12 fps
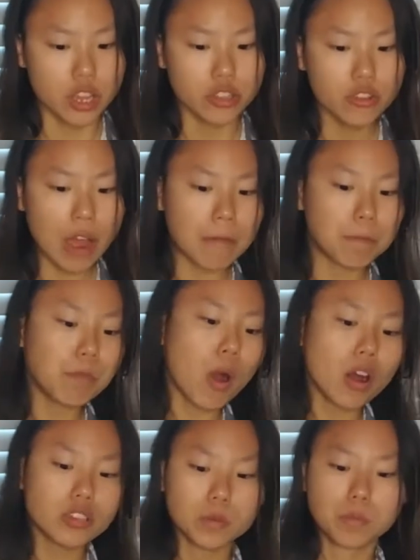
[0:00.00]
"You have
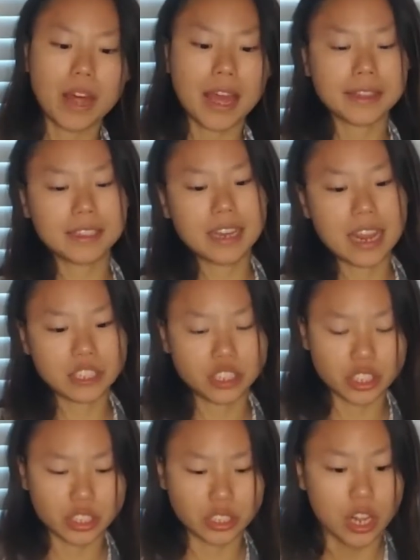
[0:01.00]
multiplied the
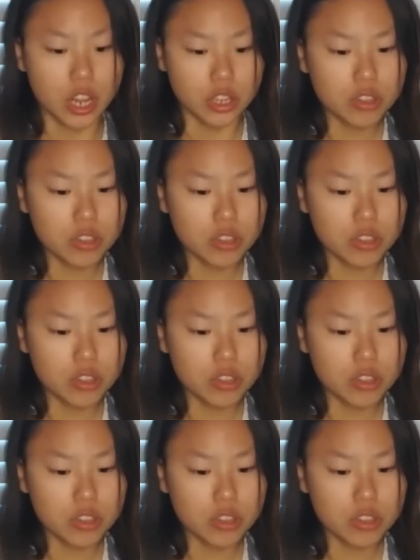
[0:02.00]
nation.